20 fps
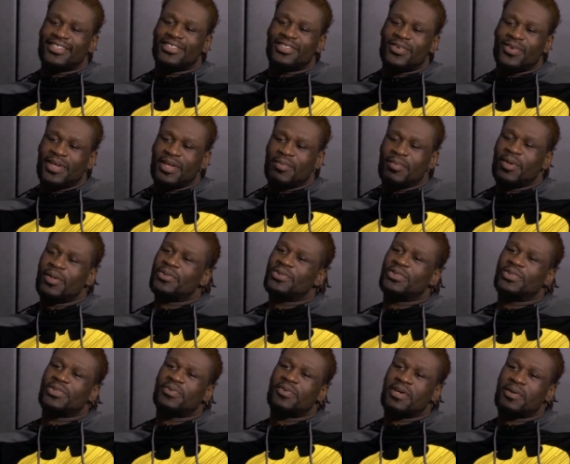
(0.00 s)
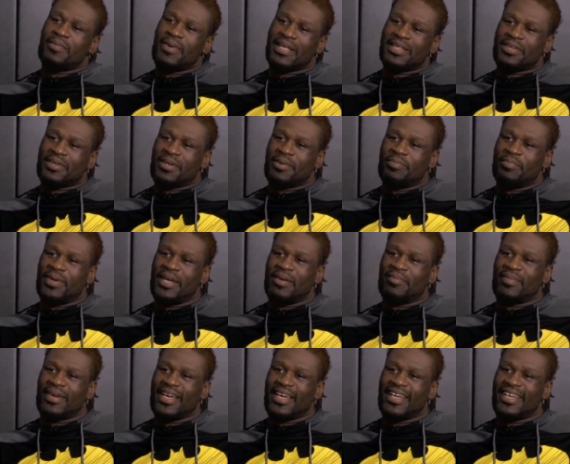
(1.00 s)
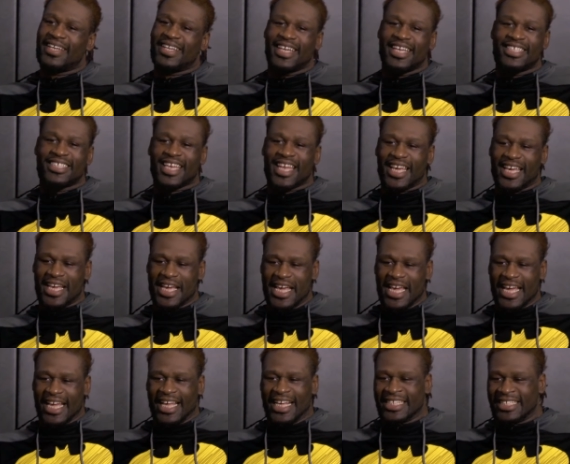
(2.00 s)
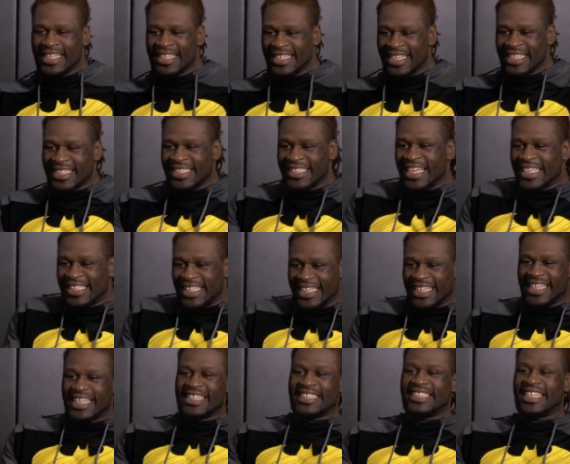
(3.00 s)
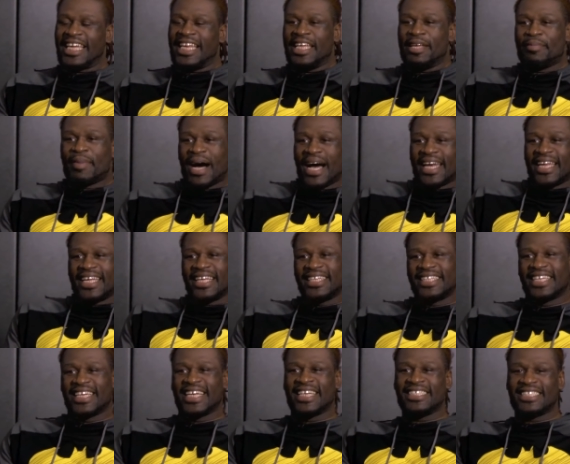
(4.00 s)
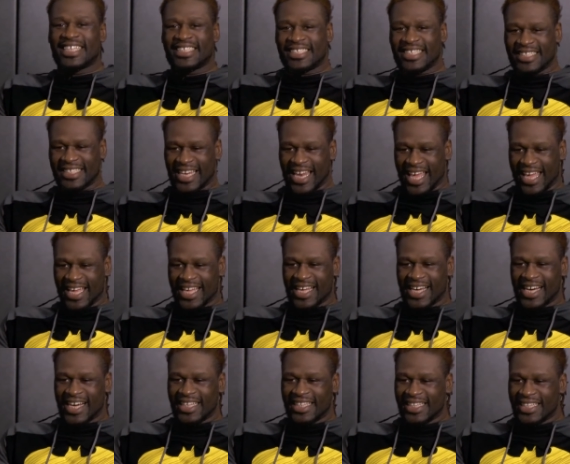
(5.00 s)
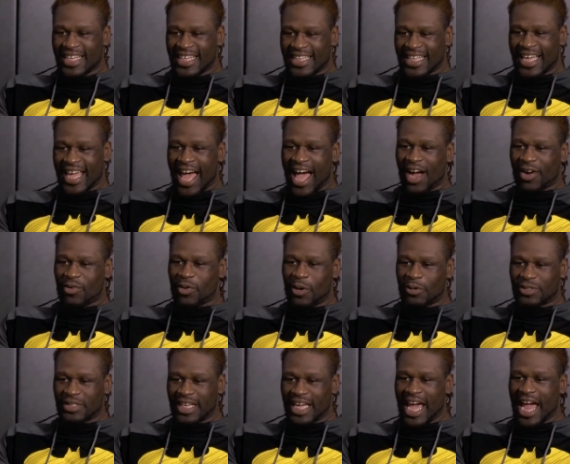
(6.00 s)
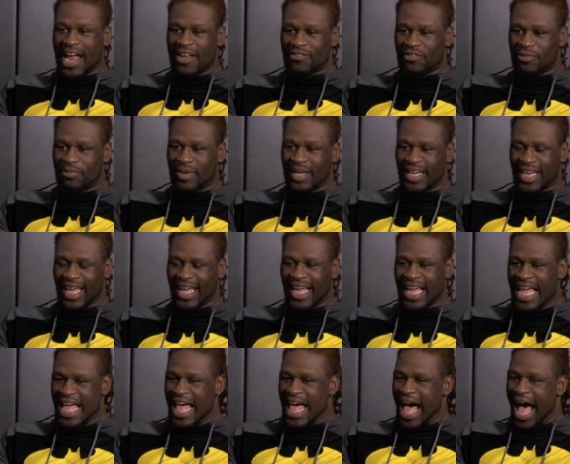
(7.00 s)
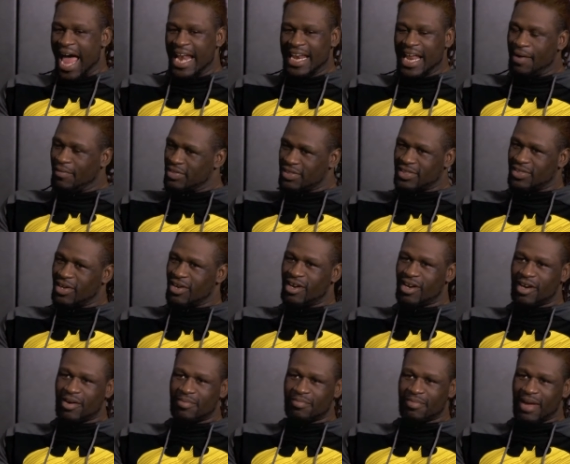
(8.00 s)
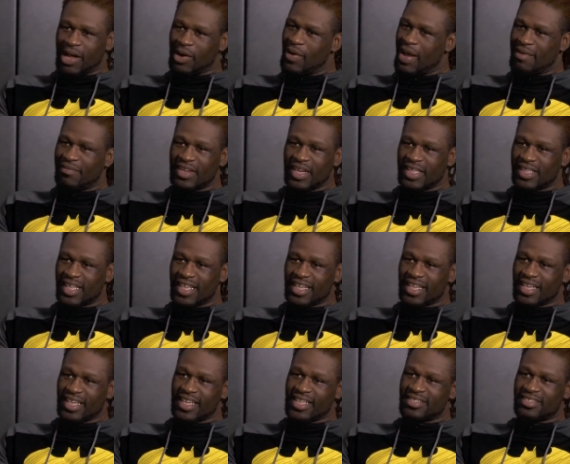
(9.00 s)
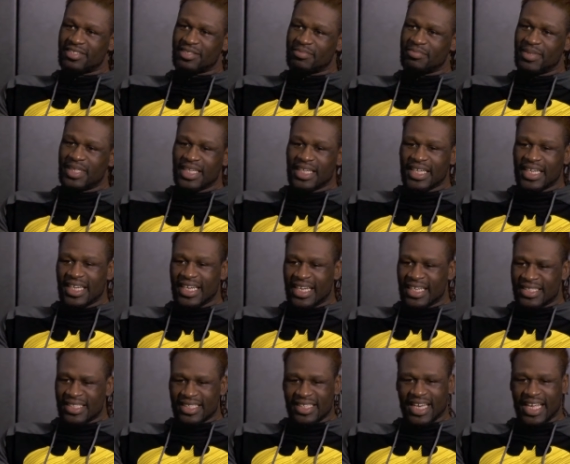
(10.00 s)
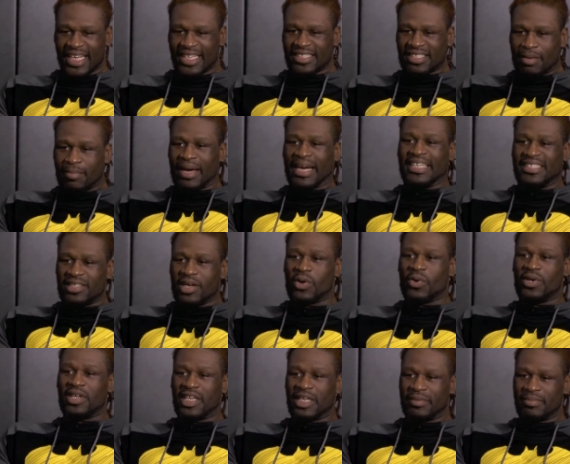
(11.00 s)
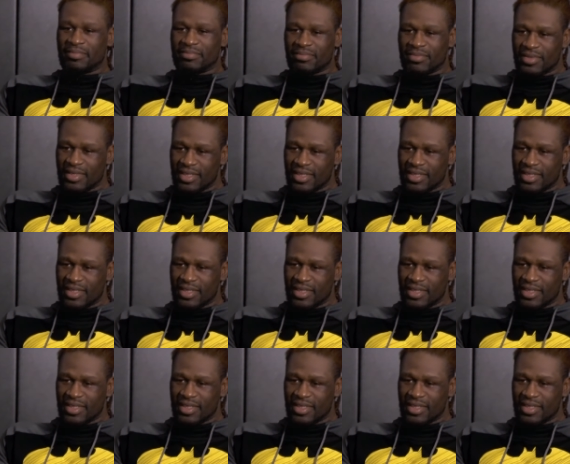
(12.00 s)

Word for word: so emotional when I'm about to compete, man. It's like, it's nothing against anybody. It just is like another guy across the cage for me. Like, I never saw him. I don't have anything against him. It's just like somebody told him,